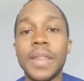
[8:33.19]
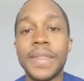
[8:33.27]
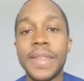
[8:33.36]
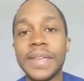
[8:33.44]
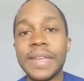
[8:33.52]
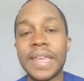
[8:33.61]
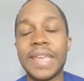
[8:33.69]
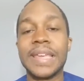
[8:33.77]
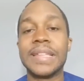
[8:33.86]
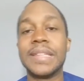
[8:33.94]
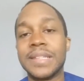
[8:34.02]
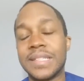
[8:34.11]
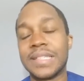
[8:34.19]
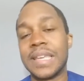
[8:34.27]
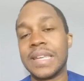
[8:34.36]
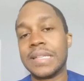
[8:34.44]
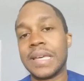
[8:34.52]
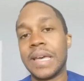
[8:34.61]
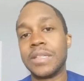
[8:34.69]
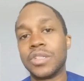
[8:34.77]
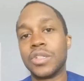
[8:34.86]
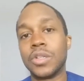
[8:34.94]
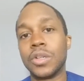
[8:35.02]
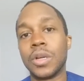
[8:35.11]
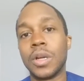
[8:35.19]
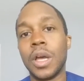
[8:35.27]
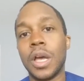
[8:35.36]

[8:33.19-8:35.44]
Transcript: then hand sanitizer